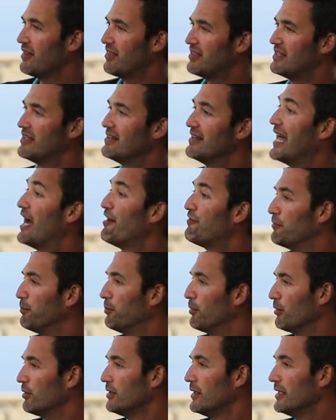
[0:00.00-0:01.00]
the
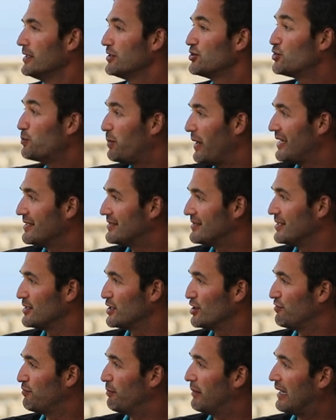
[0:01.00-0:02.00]
ineffable
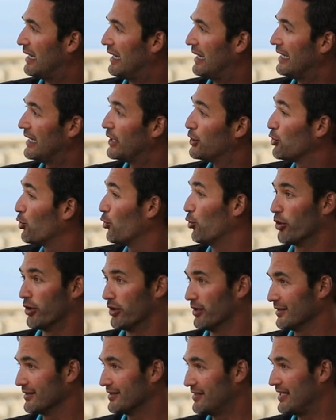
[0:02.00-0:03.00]
spaces of my inner world,